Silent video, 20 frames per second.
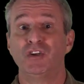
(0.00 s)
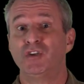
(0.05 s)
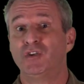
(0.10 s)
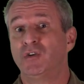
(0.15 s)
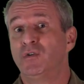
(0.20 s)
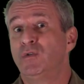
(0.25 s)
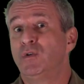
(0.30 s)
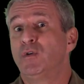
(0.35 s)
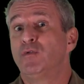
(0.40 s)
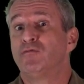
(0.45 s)

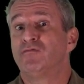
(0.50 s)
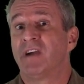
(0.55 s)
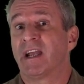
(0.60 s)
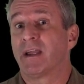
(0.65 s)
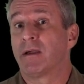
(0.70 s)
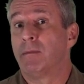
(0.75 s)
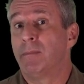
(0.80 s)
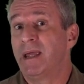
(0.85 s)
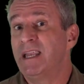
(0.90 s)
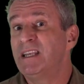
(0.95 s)
Do you
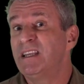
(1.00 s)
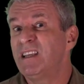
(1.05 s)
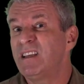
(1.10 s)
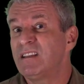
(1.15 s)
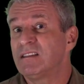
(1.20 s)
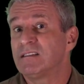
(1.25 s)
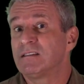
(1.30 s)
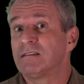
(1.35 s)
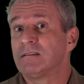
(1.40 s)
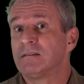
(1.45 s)
recommend
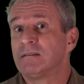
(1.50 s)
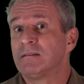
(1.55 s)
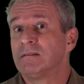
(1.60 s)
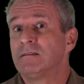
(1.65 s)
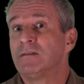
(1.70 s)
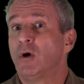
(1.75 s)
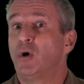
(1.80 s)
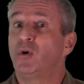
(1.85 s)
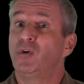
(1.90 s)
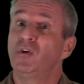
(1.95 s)
it
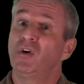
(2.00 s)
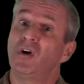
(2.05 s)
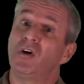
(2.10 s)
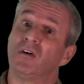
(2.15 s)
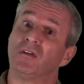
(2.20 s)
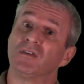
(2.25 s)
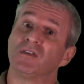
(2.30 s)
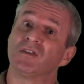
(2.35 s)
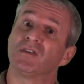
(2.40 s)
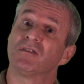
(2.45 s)
or
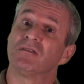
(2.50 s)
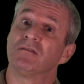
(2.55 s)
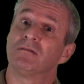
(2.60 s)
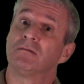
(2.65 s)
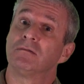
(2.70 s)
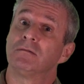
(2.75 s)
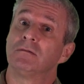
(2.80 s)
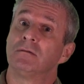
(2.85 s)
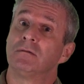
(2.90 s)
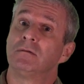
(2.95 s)
not?
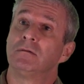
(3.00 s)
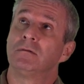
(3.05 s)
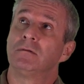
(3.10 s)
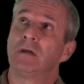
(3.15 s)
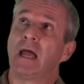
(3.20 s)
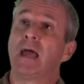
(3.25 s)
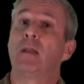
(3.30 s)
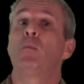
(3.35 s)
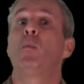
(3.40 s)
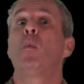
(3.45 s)

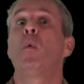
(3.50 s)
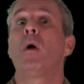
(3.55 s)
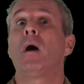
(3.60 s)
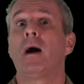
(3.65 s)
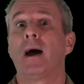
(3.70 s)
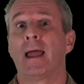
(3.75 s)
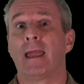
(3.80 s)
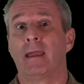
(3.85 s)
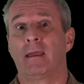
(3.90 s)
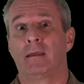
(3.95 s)
And
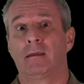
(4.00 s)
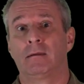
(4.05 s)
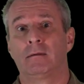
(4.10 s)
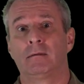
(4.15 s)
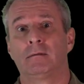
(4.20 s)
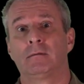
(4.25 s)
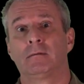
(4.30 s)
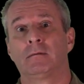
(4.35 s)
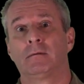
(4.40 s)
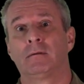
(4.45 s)
why?
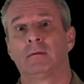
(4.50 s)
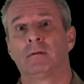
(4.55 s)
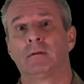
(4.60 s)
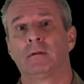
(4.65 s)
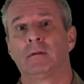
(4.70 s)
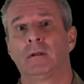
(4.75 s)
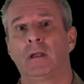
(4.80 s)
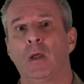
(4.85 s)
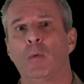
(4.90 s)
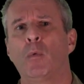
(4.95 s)

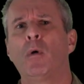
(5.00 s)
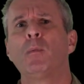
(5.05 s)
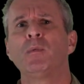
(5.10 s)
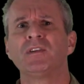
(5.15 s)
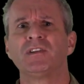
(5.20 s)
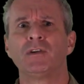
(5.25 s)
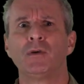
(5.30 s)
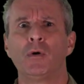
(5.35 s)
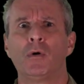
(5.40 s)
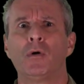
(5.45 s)
What
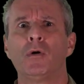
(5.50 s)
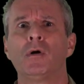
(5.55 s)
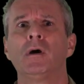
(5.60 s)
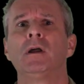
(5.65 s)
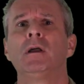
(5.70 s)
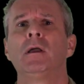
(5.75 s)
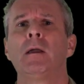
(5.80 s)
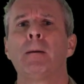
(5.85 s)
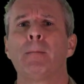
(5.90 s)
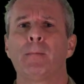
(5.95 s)
was your
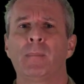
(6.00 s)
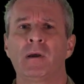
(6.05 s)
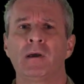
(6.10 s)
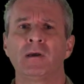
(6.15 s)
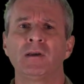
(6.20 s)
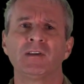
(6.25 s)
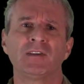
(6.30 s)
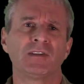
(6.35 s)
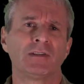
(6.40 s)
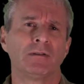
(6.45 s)

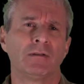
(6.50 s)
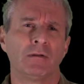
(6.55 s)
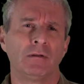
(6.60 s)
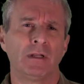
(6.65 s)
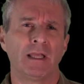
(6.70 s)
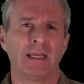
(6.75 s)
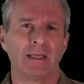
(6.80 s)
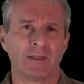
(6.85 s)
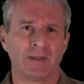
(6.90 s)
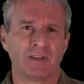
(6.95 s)
personal
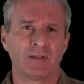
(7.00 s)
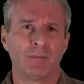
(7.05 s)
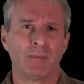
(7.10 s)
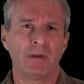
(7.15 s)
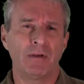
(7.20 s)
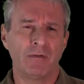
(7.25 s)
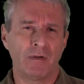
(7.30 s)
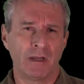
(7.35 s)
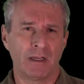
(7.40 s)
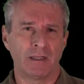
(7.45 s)

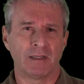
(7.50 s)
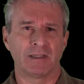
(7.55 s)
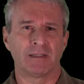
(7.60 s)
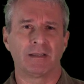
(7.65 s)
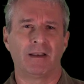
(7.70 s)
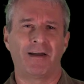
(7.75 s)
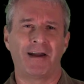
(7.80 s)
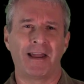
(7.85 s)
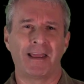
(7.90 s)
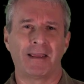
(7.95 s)
experience
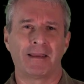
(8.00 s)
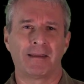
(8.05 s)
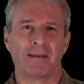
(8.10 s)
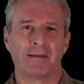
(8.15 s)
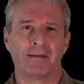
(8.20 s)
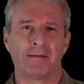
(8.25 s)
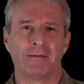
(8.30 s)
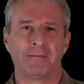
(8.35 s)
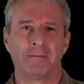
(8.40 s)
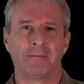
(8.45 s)
like?
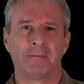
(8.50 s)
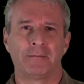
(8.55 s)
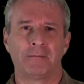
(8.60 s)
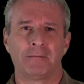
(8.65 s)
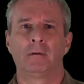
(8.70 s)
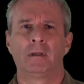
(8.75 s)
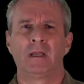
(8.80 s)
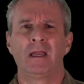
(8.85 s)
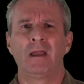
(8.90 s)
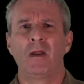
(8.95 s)

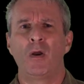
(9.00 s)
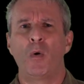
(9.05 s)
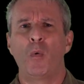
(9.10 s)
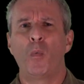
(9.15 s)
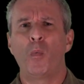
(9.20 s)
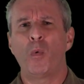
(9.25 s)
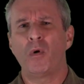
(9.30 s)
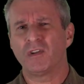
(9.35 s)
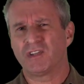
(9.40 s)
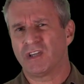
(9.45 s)

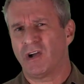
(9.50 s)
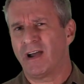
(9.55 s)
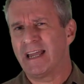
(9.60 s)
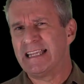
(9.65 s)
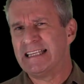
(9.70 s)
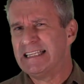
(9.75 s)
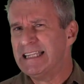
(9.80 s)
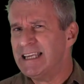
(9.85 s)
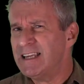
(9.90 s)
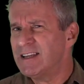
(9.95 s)
What
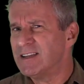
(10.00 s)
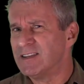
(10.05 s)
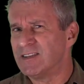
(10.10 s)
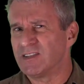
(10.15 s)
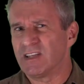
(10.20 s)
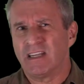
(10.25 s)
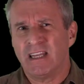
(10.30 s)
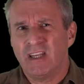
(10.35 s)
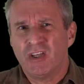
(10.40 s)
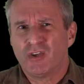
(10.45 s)

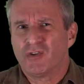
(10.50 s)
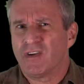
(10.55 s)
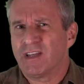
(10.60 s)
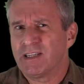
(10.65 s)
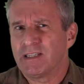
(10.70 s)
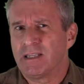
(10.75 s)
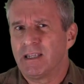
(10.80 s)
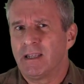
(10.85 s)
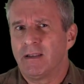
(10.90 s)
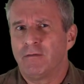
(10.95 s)
ideas and
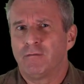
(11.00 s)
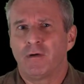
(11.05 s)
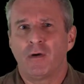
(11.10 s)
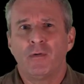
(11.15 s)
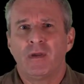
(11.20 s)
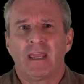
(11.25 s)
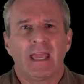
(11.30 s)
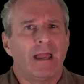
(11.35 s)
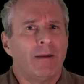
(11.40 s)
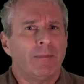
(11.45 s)
interesting
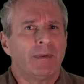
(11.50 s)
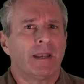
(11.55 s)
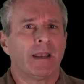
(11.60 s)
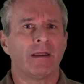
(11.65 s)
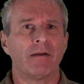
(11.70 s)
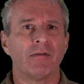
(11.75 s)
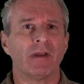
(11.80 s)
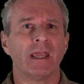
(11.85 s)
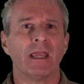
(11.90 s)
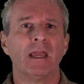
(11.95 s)

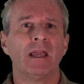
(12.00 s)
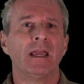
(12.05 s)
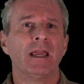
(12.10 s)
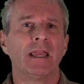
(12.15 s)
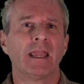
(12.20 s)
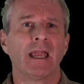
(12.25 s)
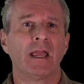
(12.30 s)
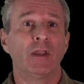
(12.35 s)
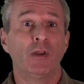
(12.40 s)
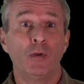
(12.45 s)
vocabulary
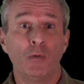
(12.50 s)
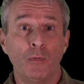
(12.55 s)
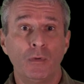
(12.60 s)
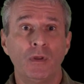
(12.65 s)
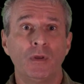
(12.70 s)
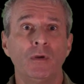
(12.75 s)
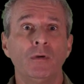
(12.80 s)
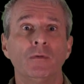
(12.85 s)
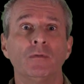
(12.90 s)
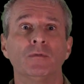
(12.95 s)
can you
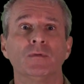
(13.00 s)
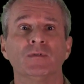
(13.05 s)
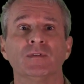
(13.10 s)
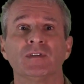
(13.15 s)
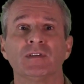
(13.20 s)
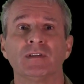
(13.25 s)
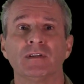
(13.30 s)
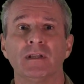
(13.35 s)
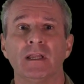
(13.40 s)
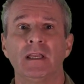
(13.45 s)

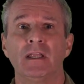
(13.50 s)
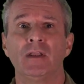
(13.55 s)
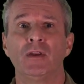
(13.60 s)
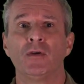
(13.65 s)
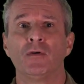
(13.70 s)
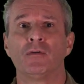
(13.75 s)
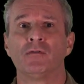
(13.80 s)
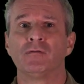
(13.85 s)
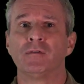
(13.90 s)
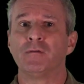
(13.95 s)
use in
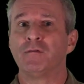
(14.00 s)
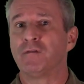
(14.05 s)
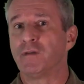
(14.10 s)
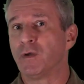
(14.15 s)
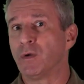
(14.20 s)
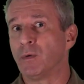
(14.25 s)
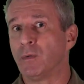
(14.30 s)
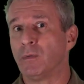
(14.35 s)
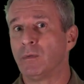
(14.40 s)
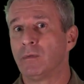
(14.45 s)
your
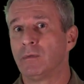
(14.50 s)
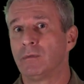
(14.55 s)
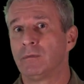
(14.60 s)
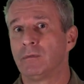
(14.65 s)
review?